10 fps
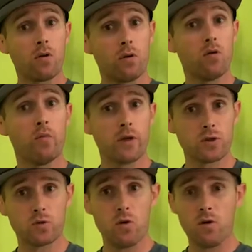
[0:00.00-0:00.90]
a little bit
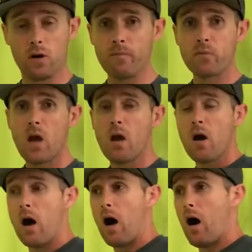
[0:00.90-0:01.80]
stronger.
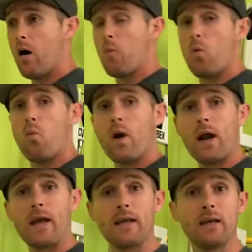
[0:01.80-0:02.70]
When
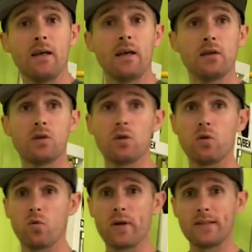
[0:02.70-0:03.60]
I get
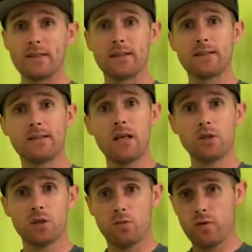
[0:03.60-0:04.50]
into wrist
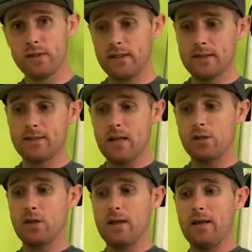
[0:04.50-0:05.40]

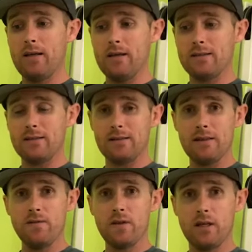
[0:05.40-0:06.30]
extension is
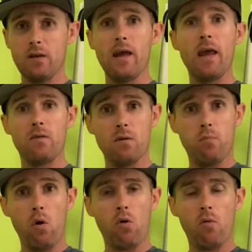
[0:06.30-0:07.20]
lifting the
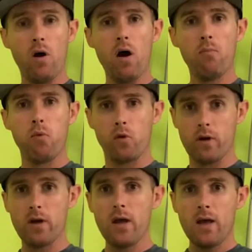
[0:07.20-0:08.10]
palm
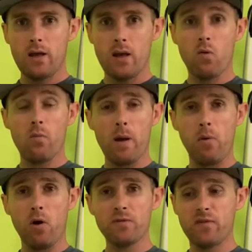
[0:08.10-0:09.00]
upward, and where my
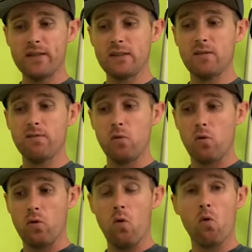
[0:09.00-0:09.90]
palm is facing the
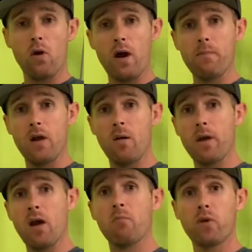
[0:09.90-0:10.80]
floor, or I'm
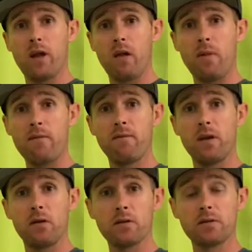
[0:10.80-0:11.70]
coming up, bringing my
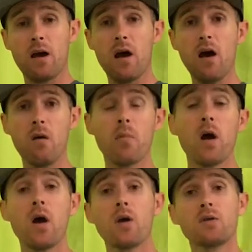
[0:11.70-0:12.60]
fingers
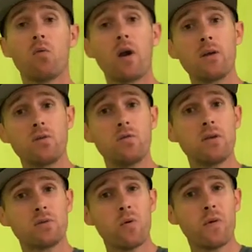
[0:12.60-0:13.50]
up. So when I do
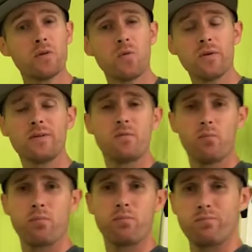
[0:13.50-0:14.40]
this one's
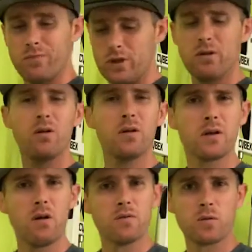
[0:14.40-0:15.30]
a little
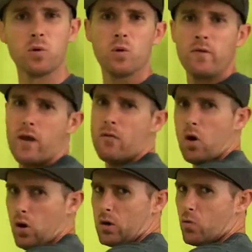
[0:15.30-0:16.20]
uncomfortable if you have a
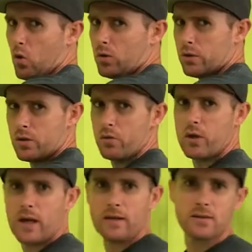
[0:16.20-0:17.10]
hard wall to do
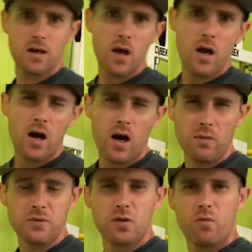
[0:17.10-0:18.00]
it against.
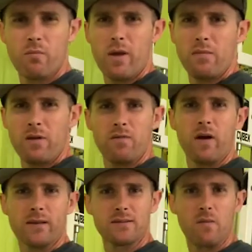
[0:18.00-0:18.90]
So maybe
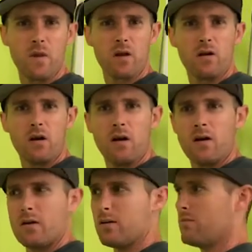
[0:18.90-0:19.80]
find something,
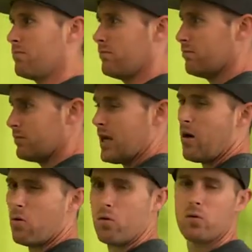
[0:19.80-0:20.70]

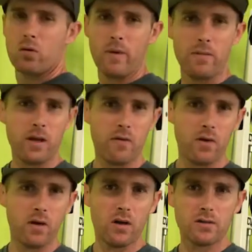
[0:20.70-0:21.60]
towel, or maybe you have
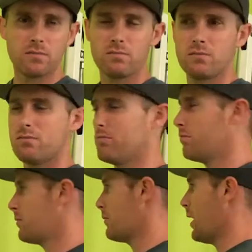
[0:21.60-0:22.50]
I
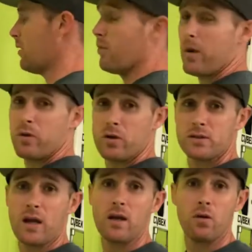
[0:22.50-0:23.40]
don't know, maybe you're a
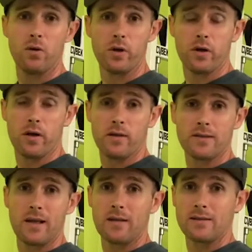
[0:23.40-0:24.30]
psycho and you're in an
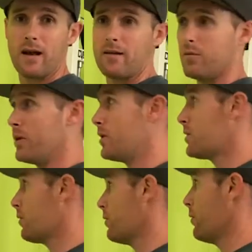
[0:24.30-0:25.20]
insane asylum and
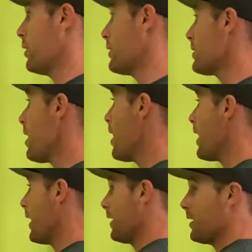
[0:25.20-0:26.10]
still doing this,
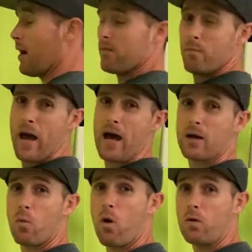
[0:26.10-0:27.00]
and you have
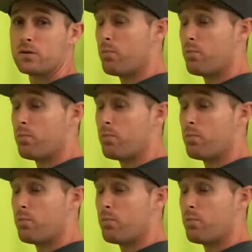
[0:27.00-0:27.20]
padded walls.